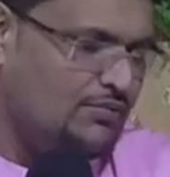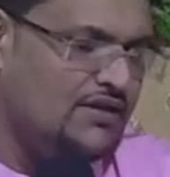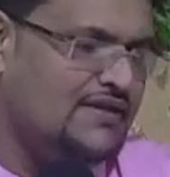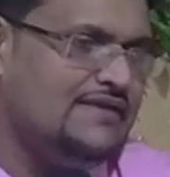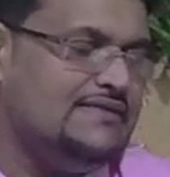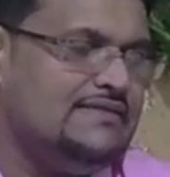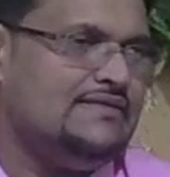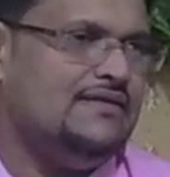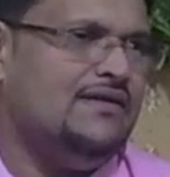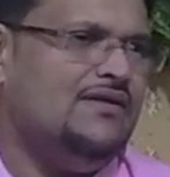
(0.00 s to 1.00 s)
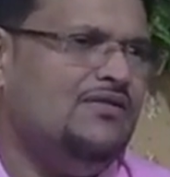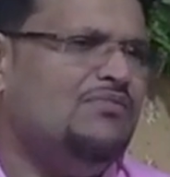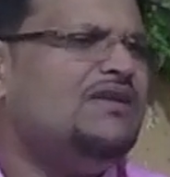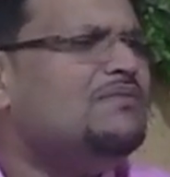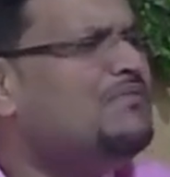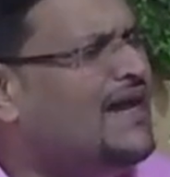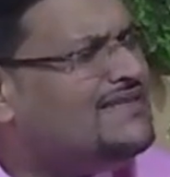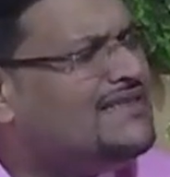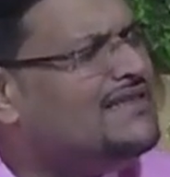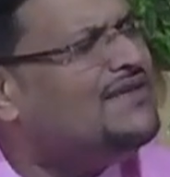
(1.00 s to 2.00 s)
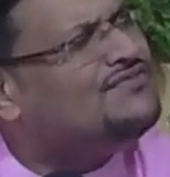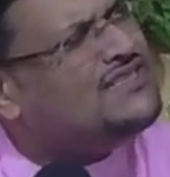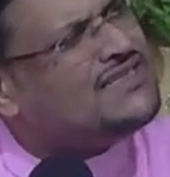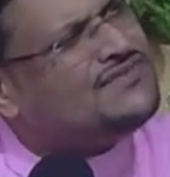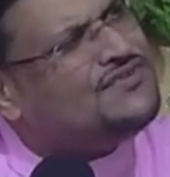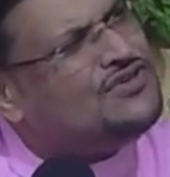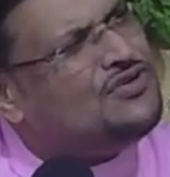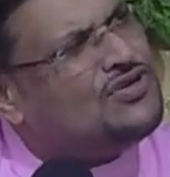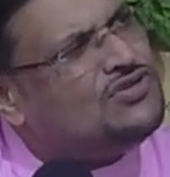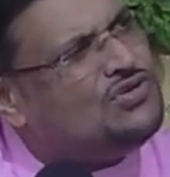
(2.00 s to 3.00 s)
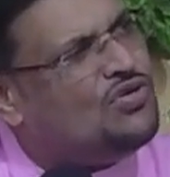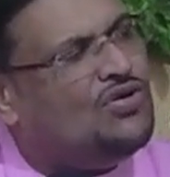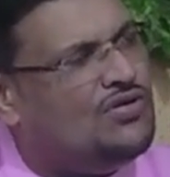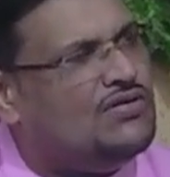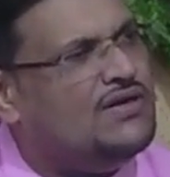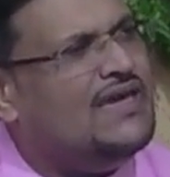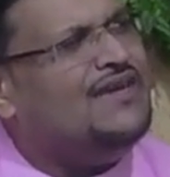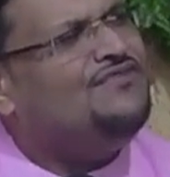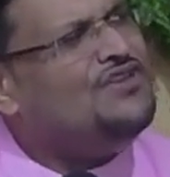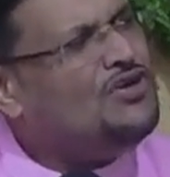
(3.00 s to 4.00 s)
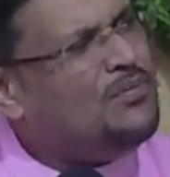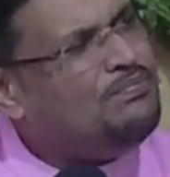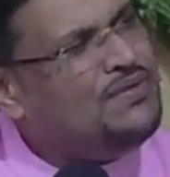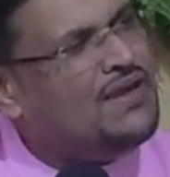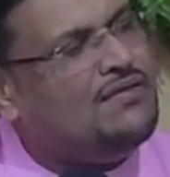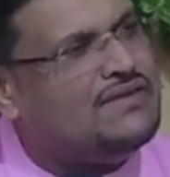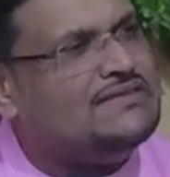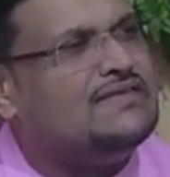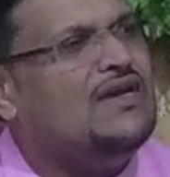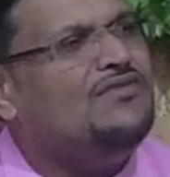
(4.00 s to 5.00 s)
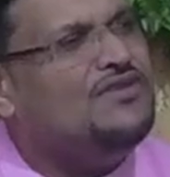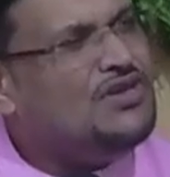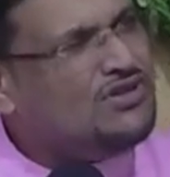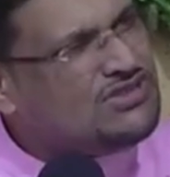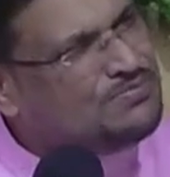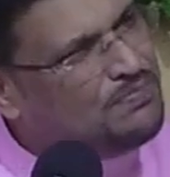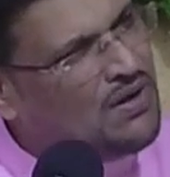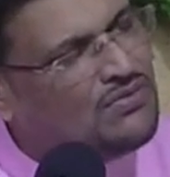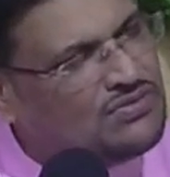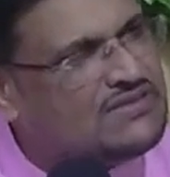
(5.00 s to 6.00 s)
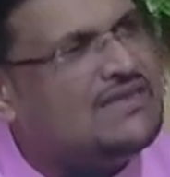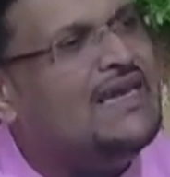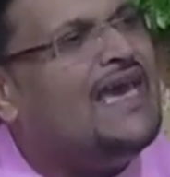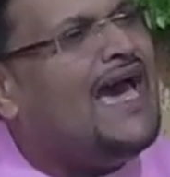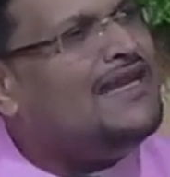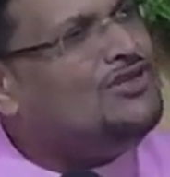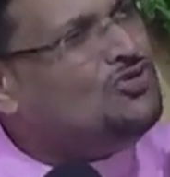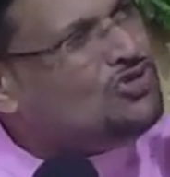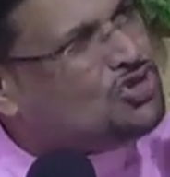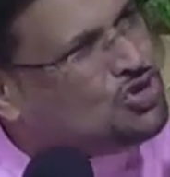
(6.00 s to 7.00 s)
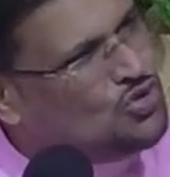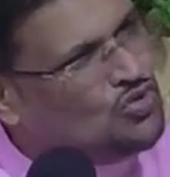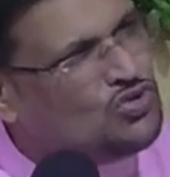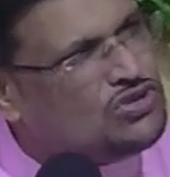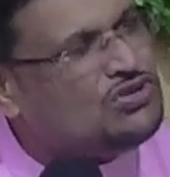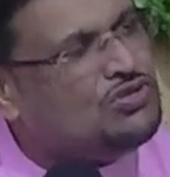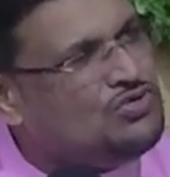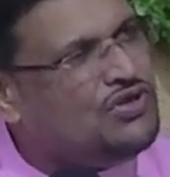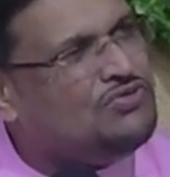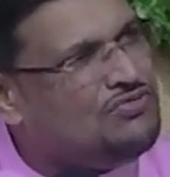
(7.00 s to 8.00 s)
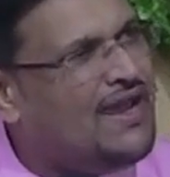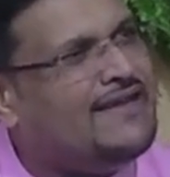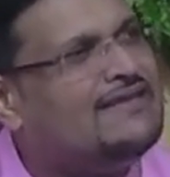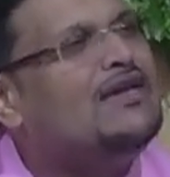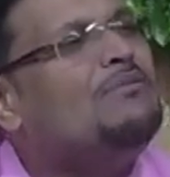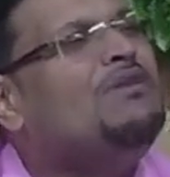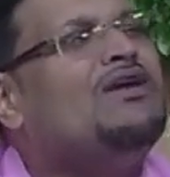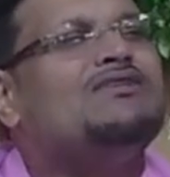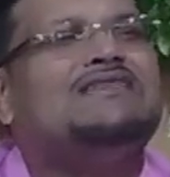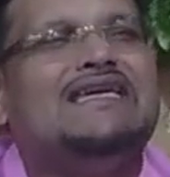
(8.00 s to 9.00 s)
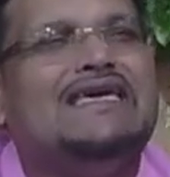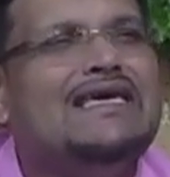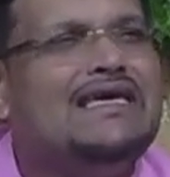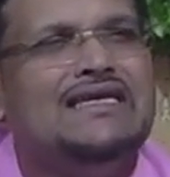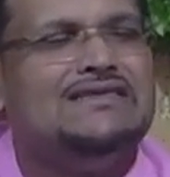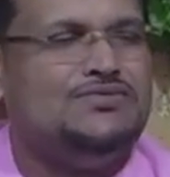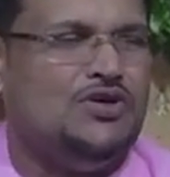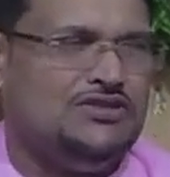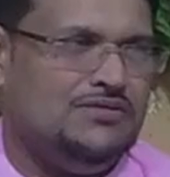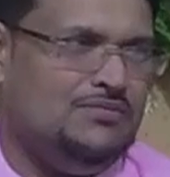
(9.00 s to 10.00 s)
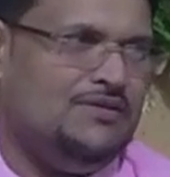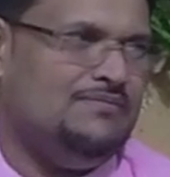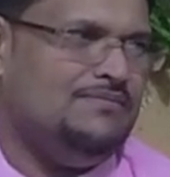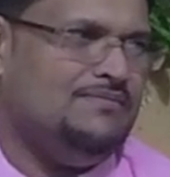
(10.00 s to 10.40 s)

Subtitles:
is. But imagine if just for your dog, for your parents, for your spouse, and you choose to do it right because he is watching it,